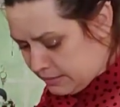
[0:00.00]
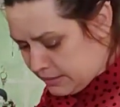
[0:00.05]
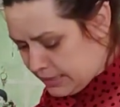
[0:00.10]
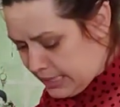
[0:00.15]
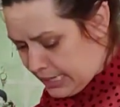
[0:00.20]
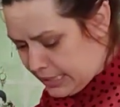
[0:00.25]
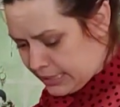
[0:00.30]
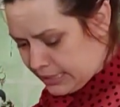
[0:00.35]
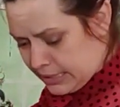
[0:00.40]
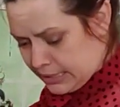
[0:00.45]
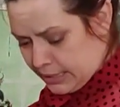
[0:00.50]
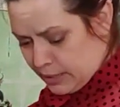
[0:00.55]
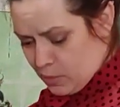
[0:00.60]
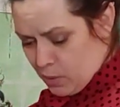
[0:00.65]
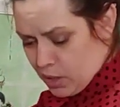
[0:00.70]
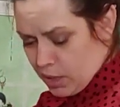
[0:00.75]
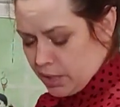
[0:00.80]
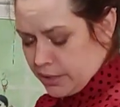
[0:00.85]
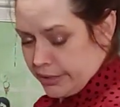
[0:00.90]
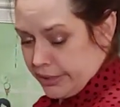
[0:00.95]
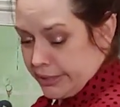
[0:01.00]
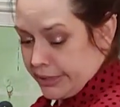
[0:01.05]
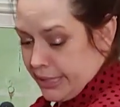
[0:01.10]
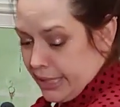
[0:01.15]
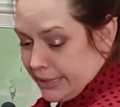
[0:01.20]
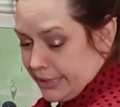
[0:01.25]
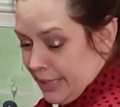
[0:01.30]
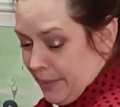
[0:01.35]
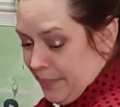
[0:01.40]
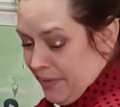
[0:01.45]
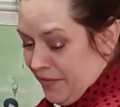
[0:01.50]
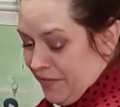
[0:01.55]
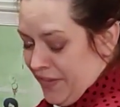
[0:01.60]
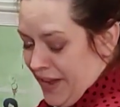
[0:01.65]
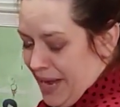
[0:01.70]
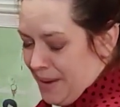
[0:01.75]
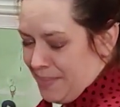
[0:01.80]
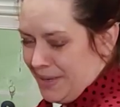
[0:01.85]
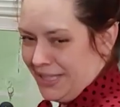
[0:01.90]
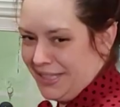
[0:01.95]
technically works. It's got something
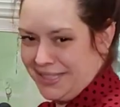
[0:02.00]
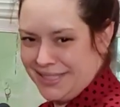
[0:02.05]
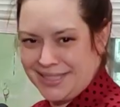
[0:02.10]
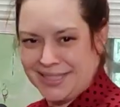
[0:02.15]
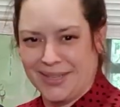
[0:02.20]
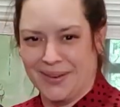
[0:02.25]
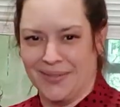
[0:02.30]
fabulous.